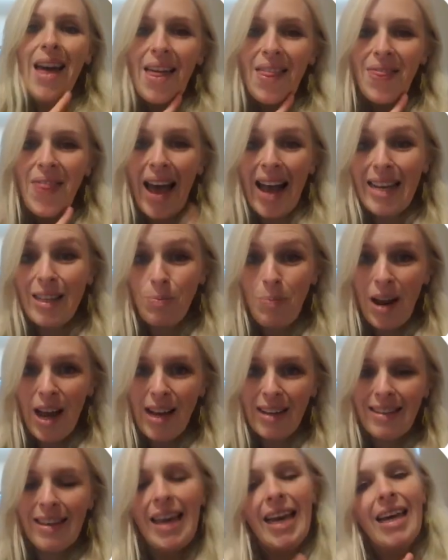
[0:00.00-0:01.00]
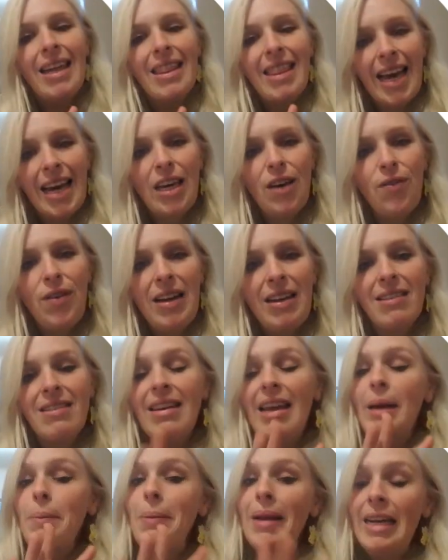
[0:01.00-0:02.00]
That is blurting. Thank you for
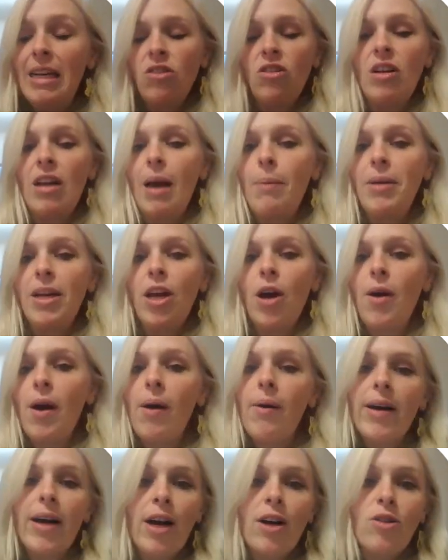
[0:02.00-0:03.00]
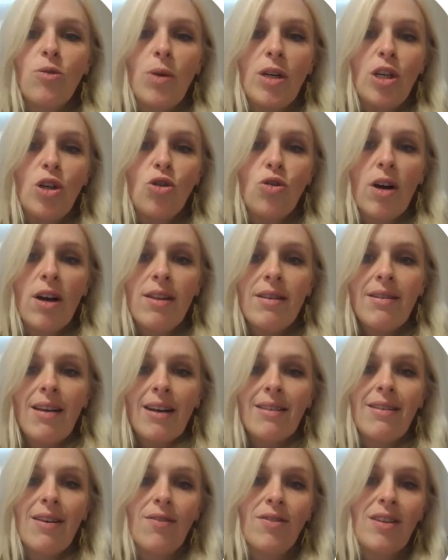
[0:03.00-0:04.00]
listening. Please do let me know how it goes when you try this
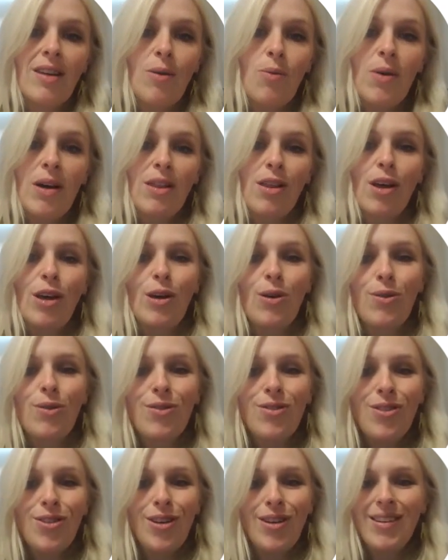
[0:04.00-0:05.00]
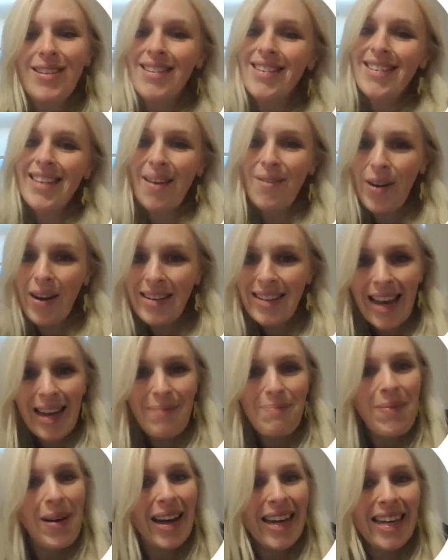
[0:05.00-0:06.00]
activity with your students. Have a great day.
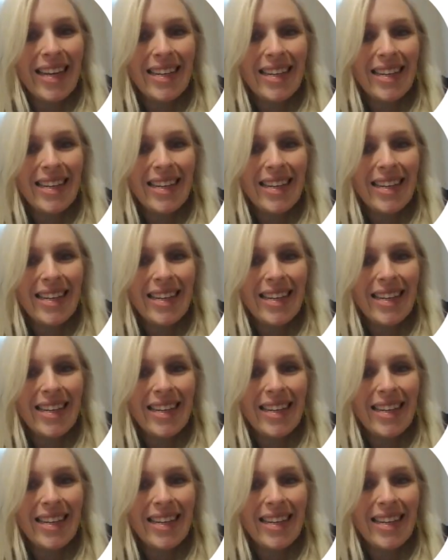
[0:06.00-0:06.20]
Bye.